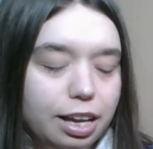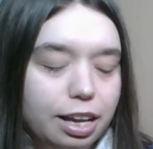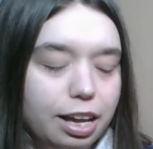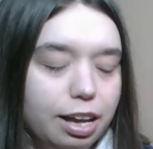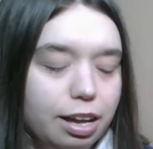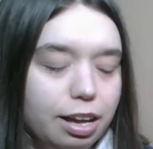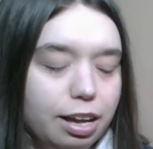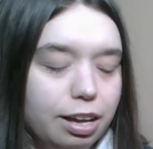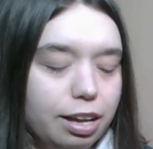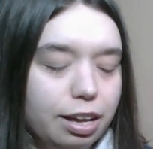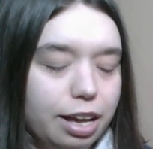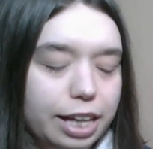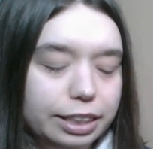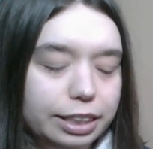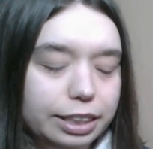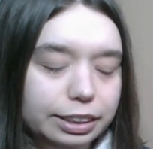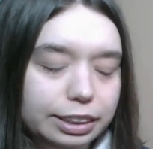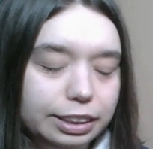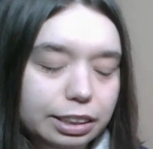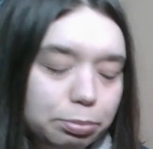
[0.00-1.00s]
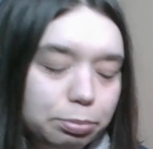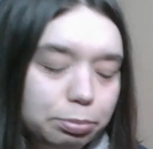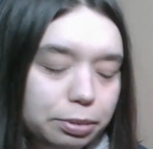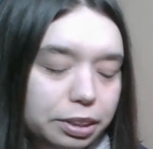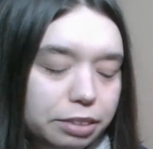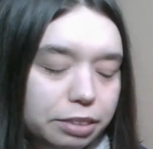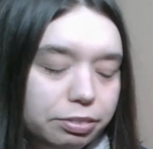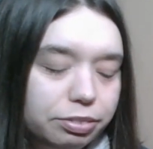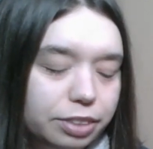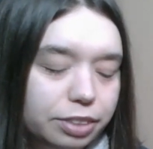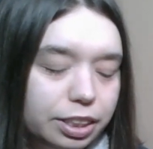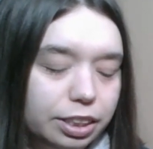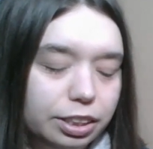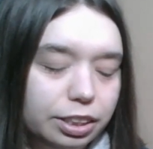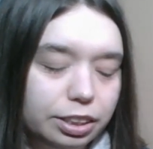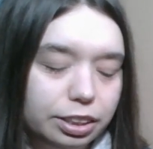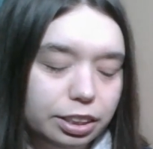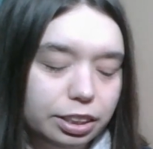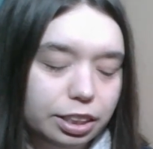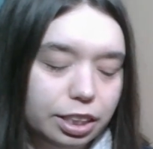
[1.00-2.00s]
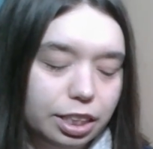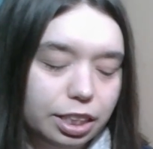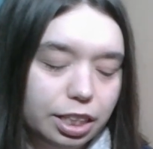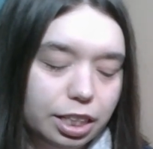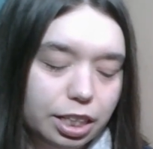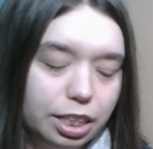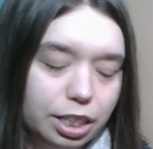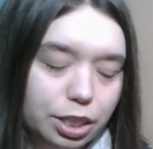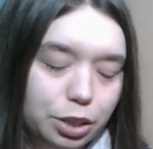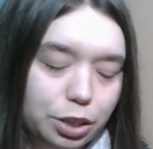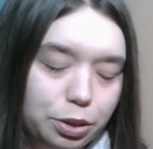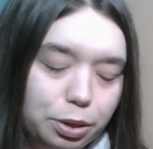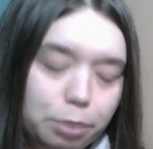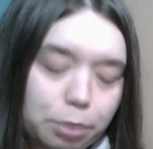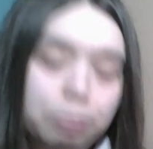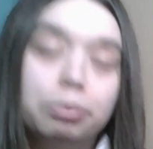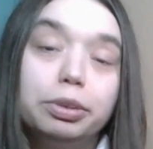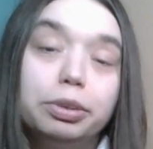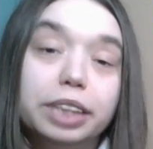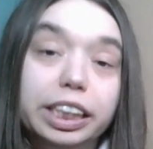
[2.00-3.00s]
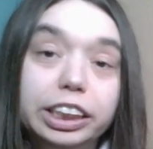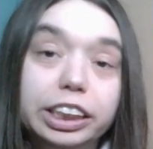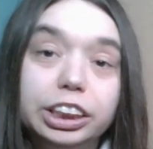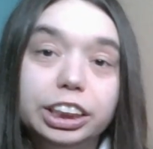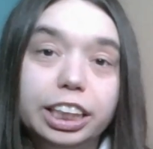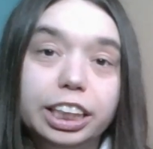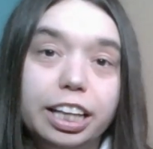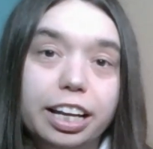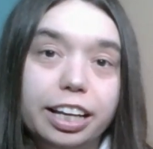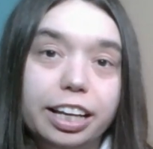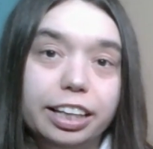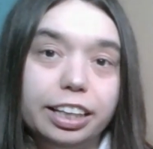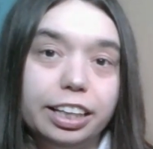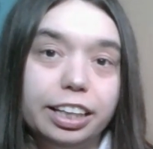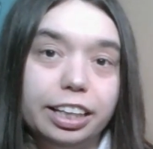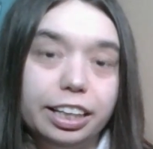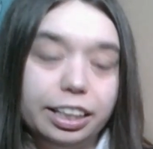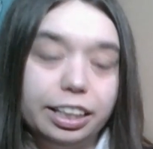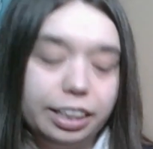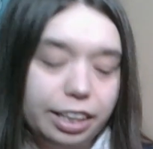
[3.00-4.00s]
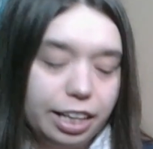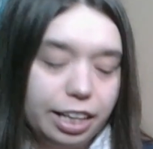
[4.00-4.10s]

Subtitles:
I deeply feel you're appreciated